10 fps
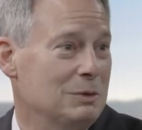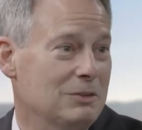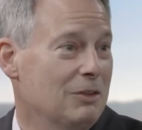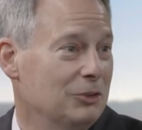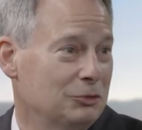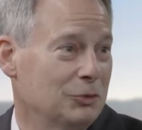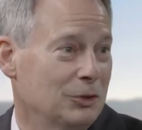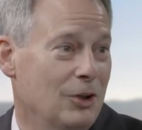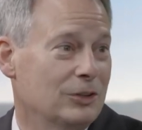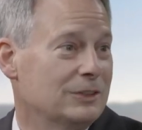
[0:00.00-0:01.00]
we've done this for
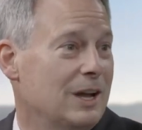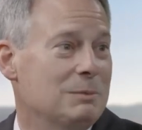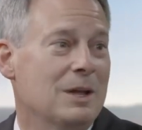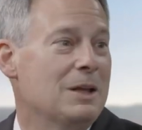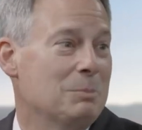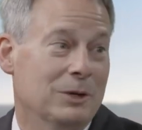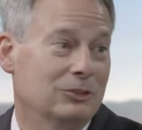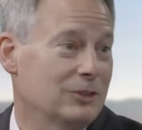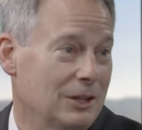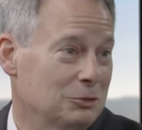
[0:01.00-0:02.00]
a long time, but
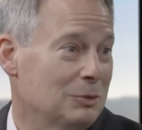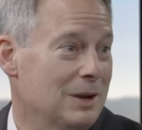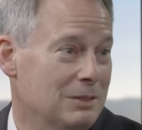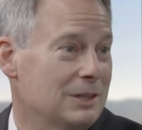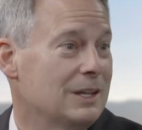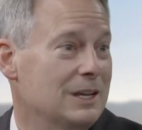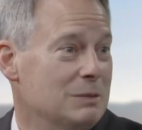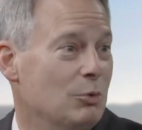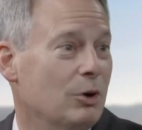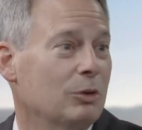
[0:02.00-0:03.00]
it's not the right thing
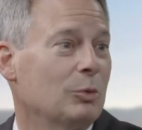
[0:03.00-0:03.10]
anymore.